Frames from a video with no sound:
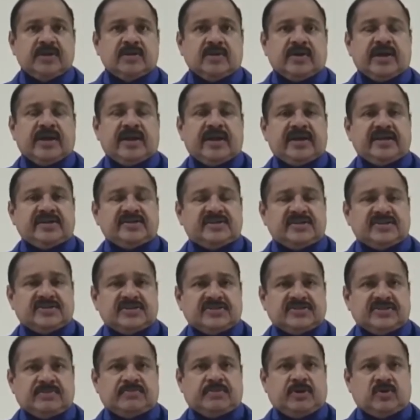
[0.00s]
Okay, let us
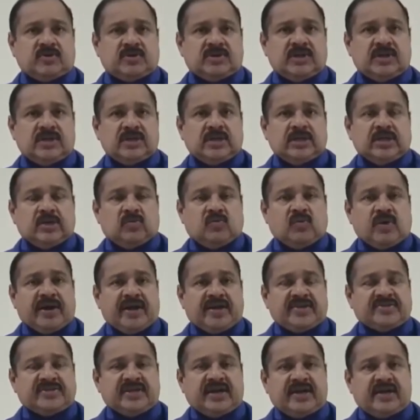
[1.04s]
discuss about what
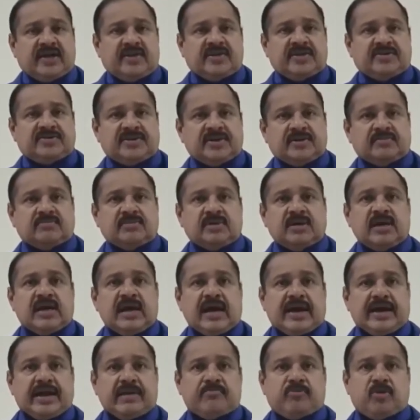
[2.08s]
exactly the term
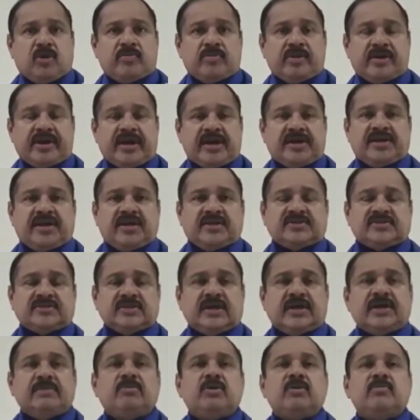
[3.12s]
unemployment rate is.
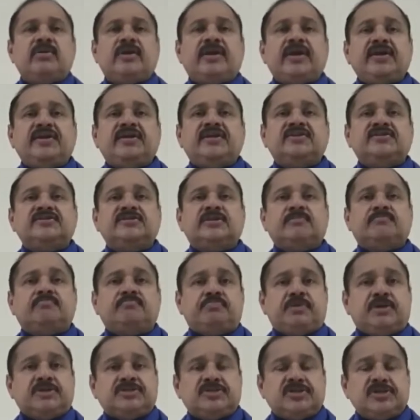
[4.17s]
Unemployment rate is the
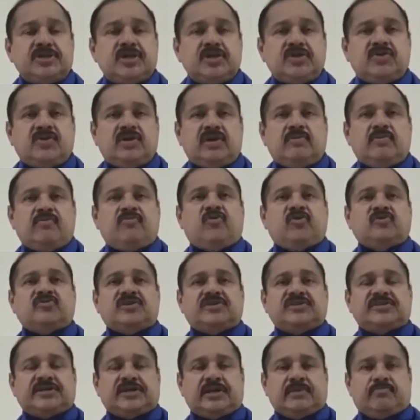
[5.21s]
percentage of labor force
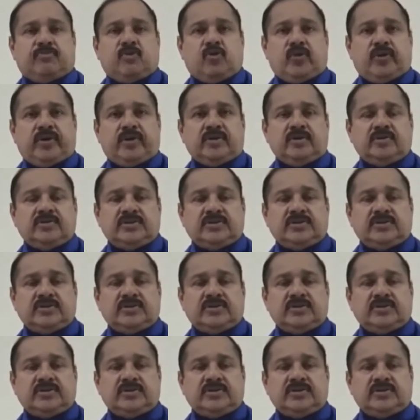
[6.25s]
which is unemployed.